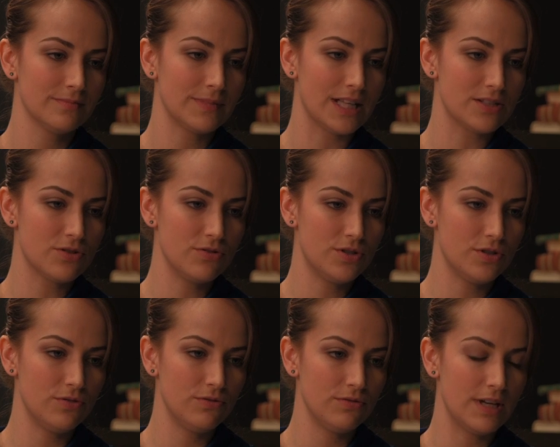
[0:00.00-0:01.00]
That's true,
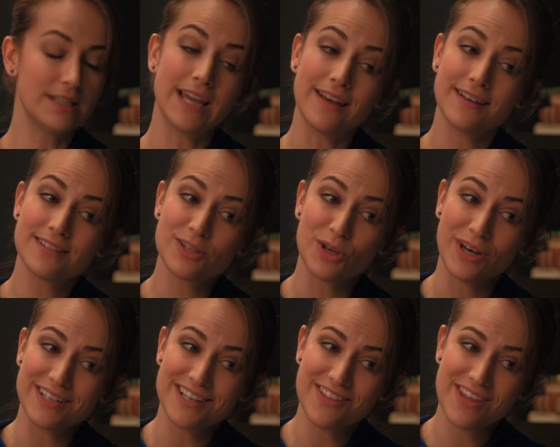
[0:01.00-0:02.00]
too. And yet, it's a good
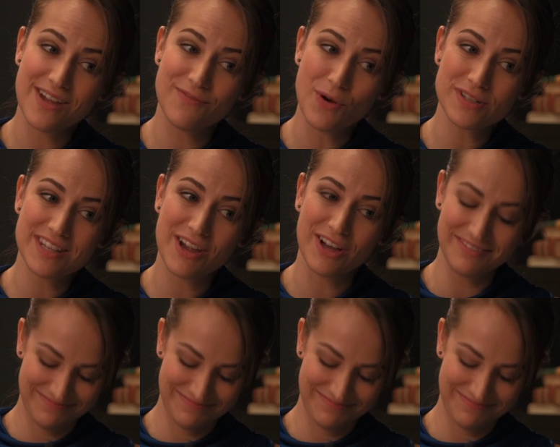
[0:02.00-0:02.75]
idea thing I'm focusing on.